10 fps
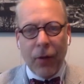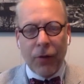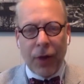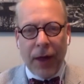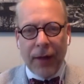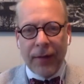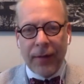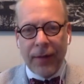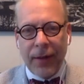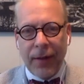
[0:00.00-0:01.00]

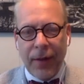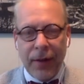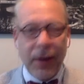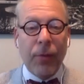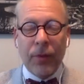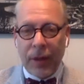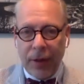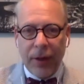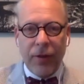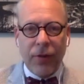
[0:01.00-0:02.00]
tracks, and it was
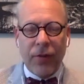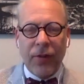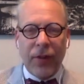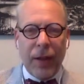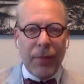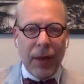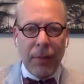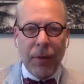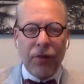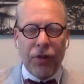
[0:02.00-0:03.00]
clearly just the same thing
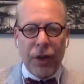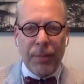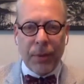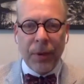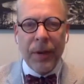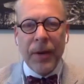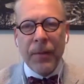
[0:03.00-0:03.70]
and much cheaper.